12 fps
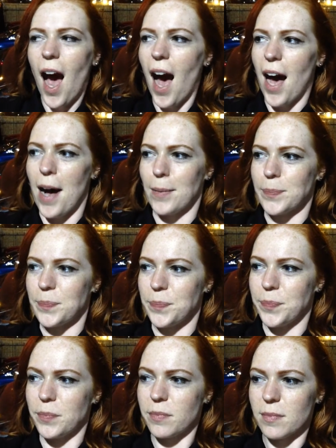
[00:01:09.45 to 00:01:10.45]
Um,
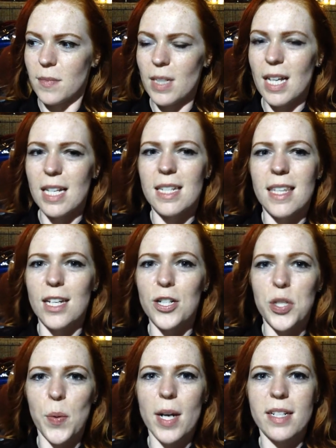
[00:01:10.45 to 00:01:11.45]
the year
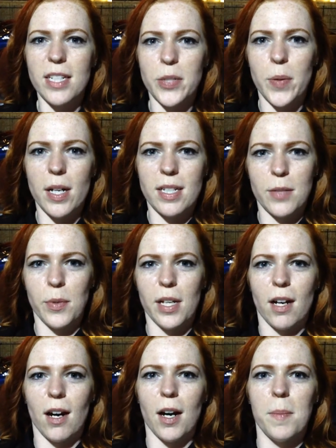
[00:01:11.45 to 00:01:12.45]
twenty twenty,
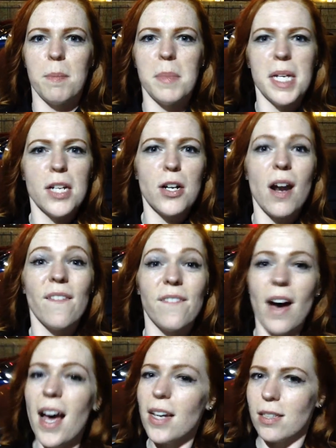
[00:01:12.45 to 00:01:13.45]
we are a mere
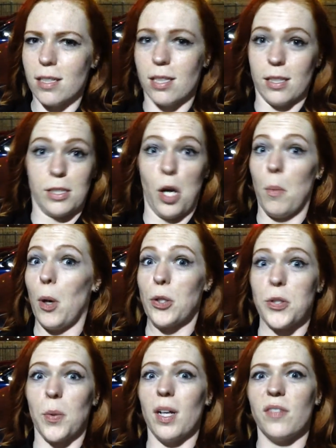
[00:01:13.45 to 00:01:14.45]
five, this is
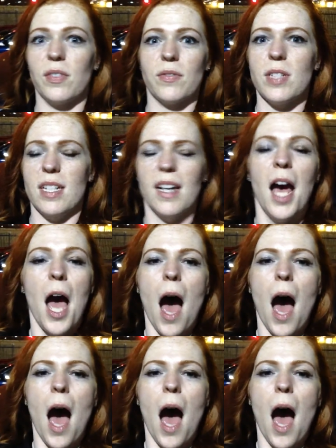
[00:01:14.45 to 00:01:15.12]
almost twenty fifteen,